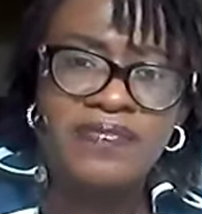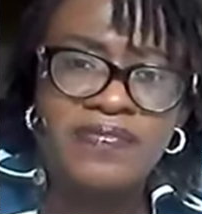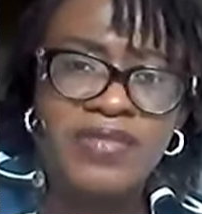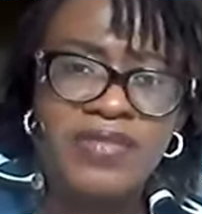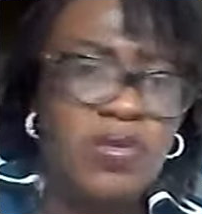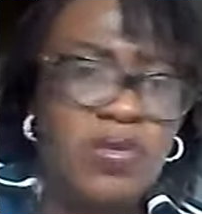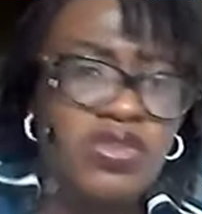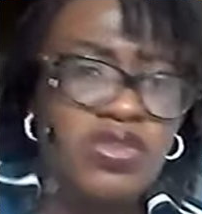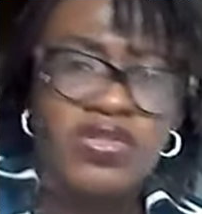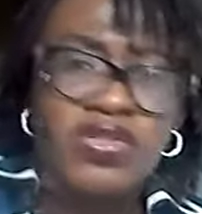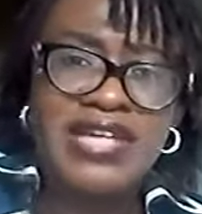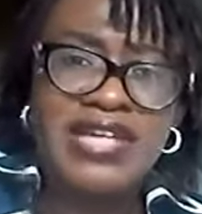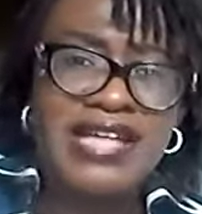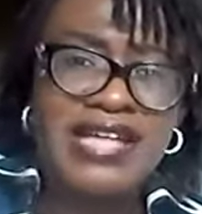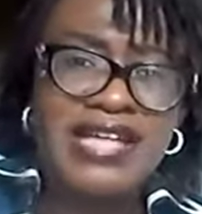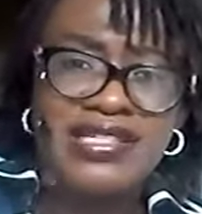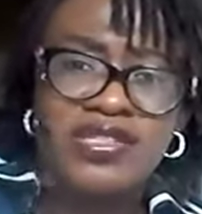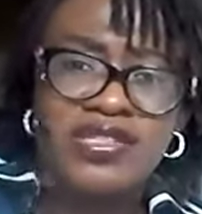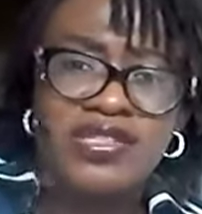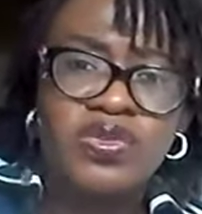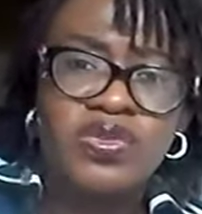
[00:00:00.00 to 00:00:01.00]
They want to
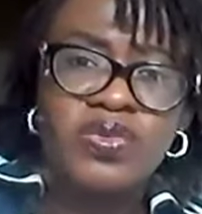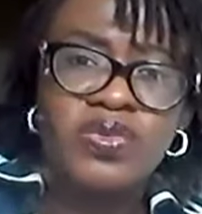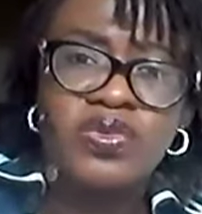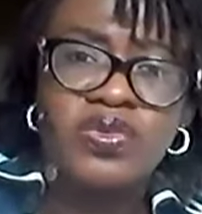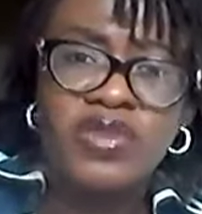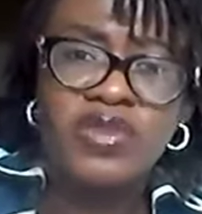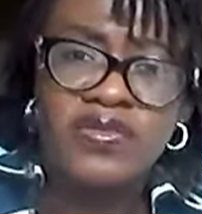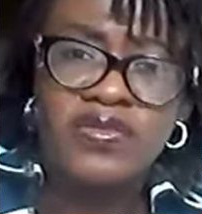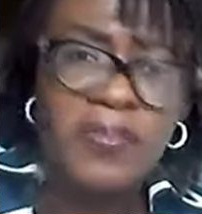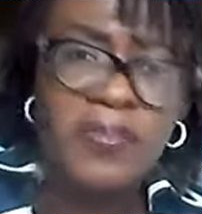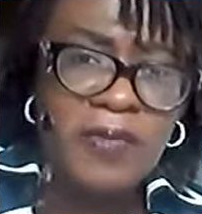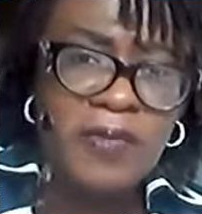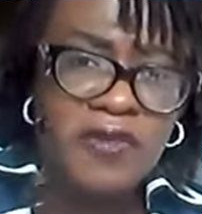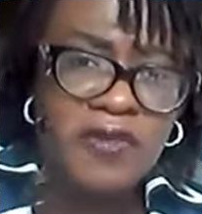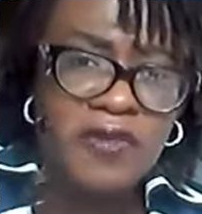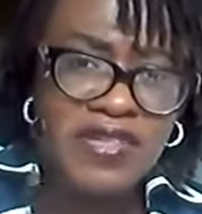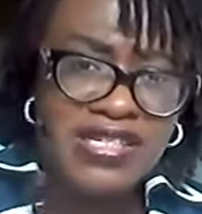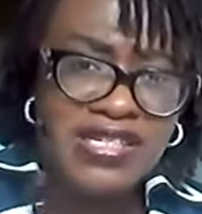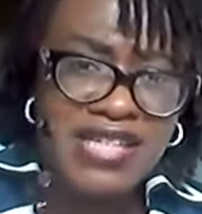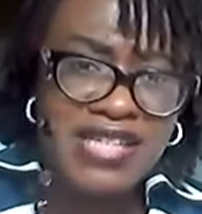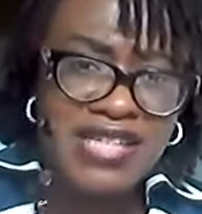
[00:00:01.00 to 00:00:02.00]
get into
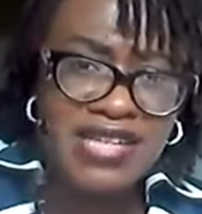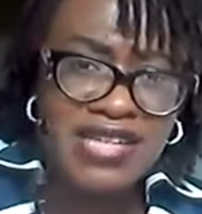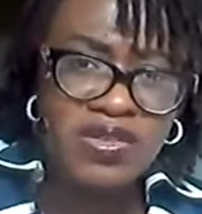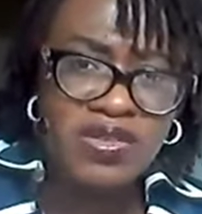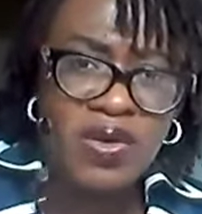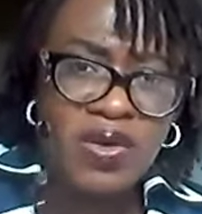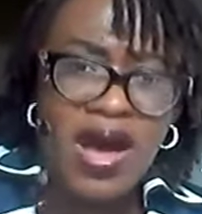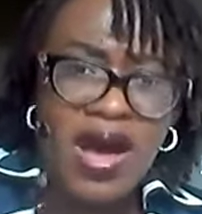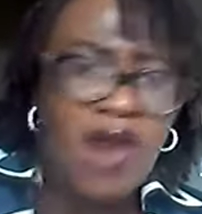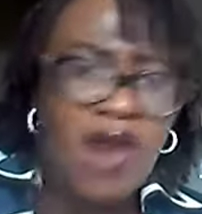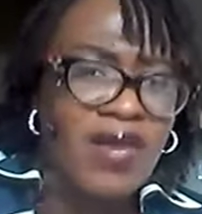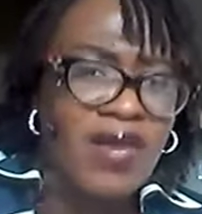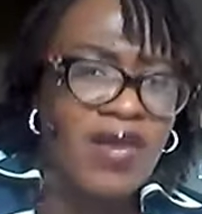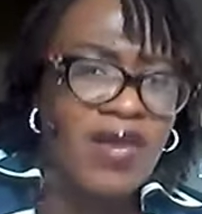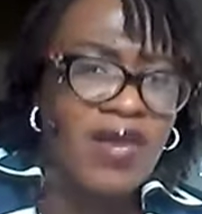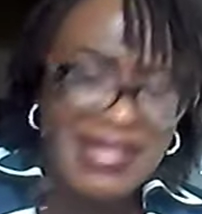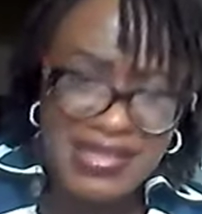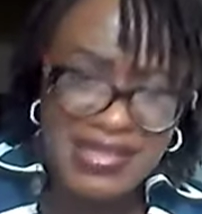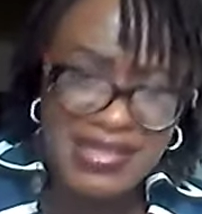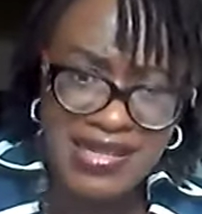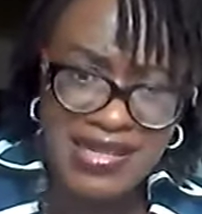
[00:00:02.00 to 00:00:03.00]
non-for-profit sector. How can
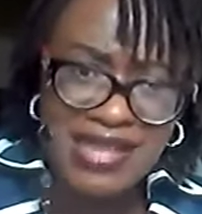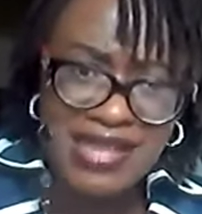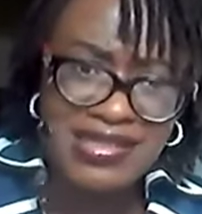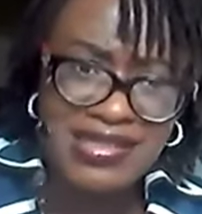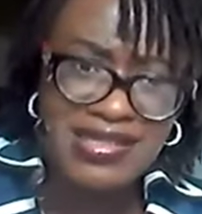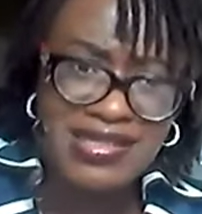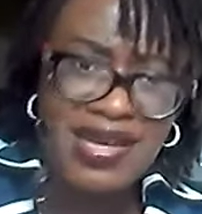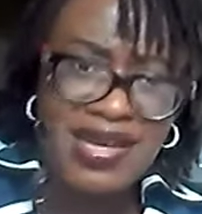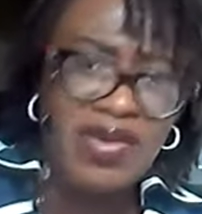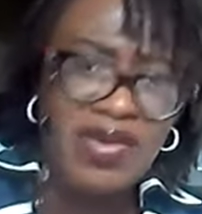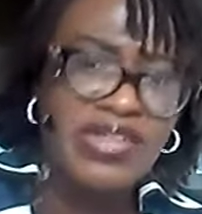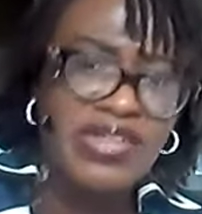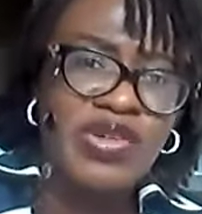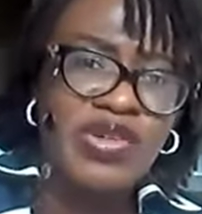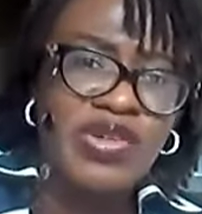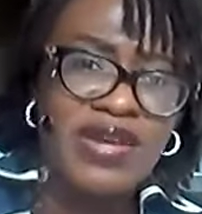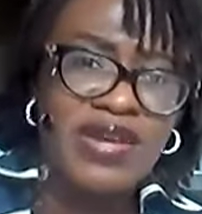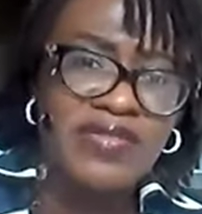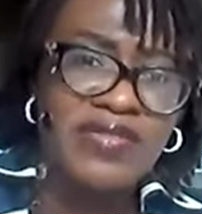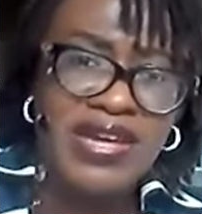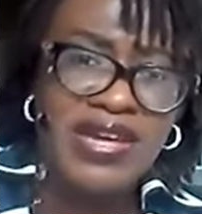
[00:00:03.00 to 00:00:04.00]
they start? How can
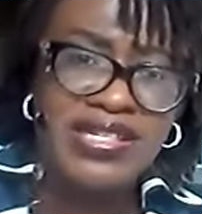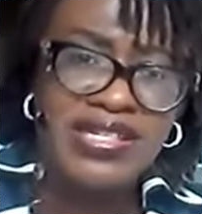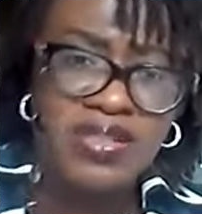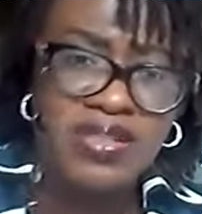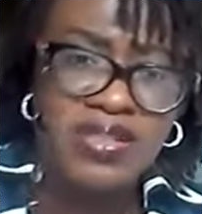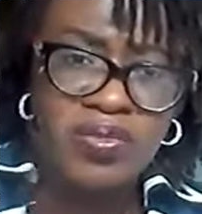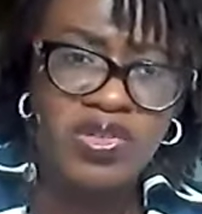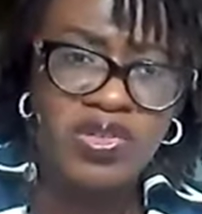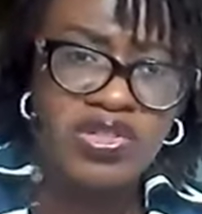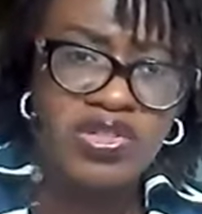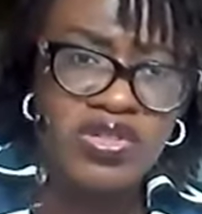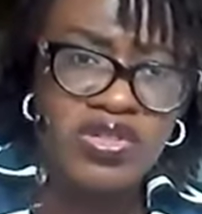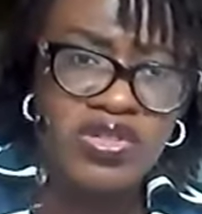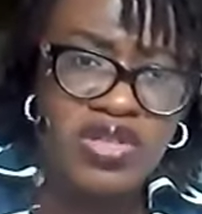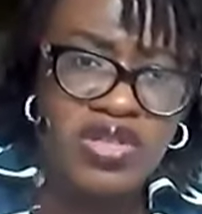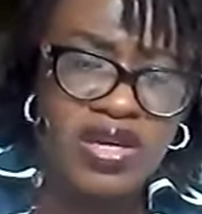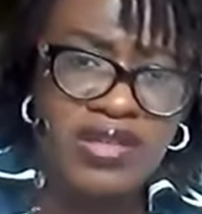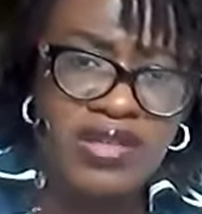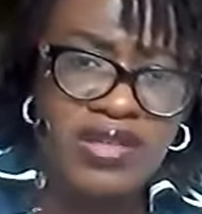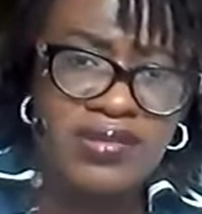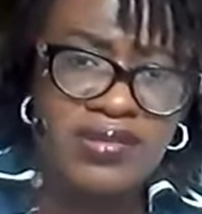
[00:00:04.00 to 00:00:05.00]
you advise someone to start?